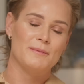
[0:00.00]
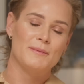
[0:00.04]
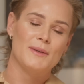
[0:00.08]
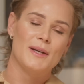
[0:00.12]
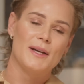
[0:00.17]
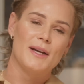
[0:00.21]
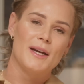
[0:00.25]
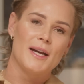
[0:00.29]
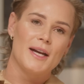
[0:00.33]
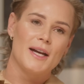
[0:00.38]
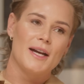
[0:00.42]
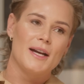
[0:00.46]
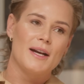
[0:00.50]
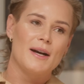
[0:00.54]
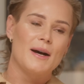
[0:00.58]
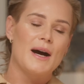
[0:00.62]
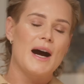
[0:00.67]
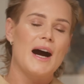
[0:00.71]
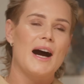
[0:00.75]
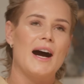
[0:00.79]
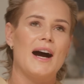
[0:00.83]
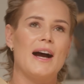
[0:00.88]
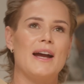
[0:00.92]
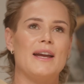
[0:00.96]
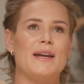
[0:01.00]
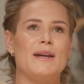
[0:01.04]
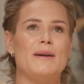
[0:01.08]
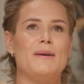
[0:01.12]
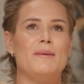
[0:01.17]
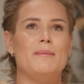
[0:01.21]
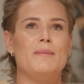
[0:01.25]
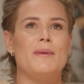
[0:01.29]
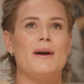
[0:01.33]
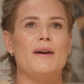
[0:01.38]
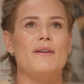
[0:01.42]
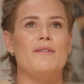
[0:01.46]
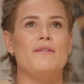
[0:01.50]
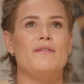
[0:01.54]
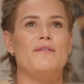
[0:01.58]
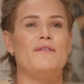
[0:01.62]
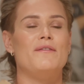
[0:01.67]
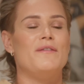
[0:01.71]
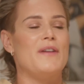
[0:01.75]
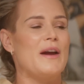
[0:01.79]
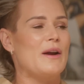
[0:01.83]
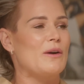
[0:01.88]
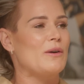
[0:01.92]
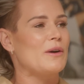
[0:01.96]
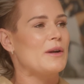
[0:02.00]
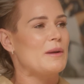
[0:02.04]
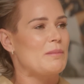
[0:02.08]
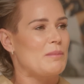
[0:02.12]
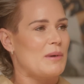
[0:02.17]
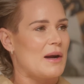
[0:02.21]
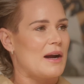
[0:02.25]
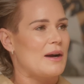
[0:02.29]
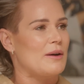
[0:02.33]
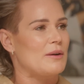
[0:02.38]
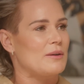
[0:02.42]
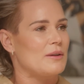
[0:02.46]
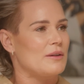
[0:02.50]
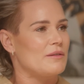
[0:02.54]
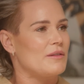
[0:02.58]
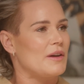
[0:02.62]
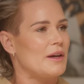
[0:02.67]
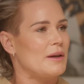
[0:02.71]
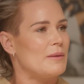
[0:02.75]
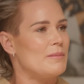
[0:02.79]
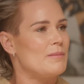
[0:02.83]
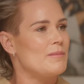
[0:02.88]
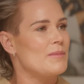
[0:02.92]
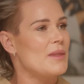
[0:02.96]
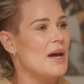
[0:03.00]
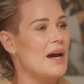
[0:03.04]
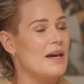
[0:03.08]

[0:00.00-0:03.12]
Um, yeah, yeah. I am very proud of him.